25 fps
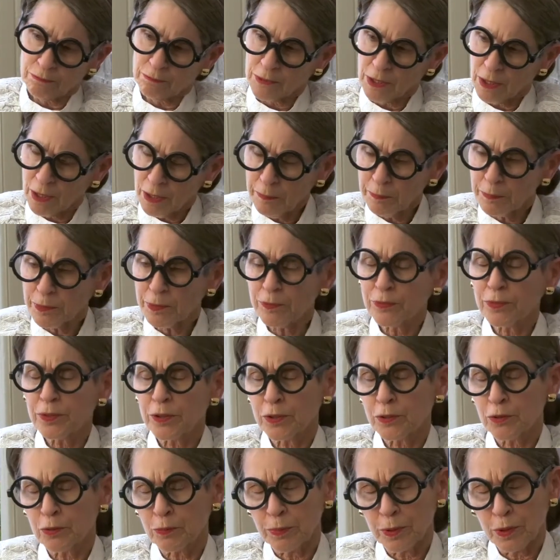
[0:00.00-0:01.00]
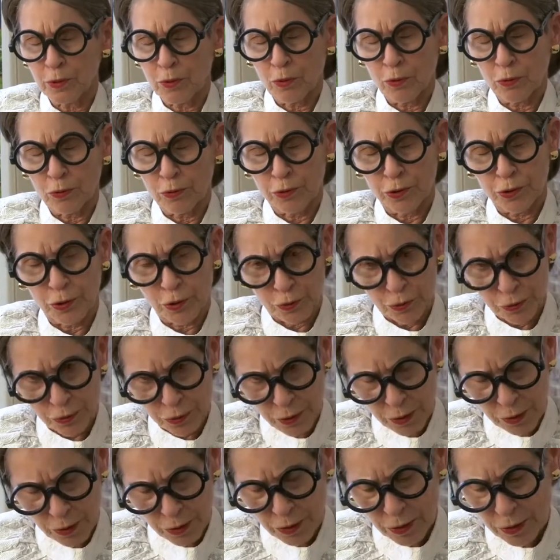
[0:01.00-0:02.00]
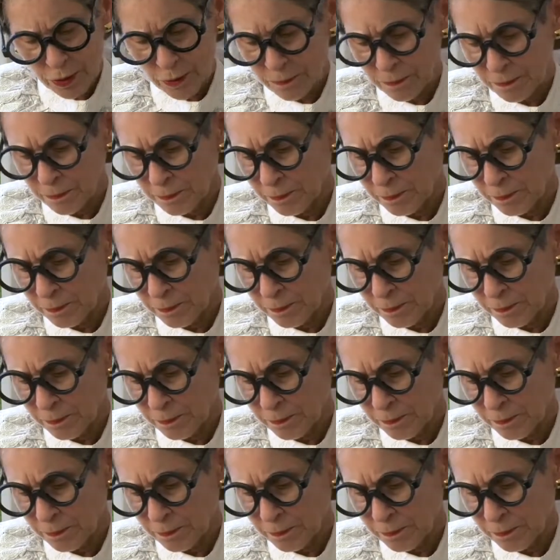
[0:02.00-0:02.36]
I prefer to be called Justice.